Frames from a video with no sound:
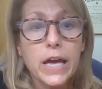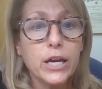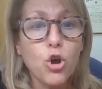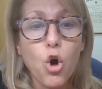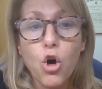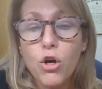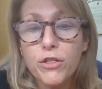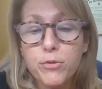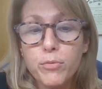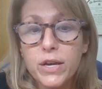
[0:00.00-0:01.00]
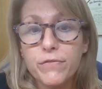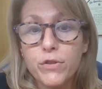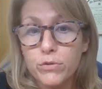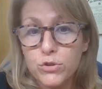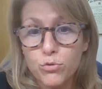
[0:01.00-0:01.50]
in all three of
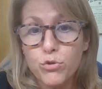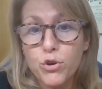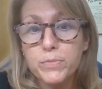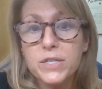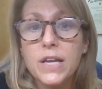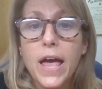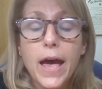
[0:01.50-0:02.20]
those groups.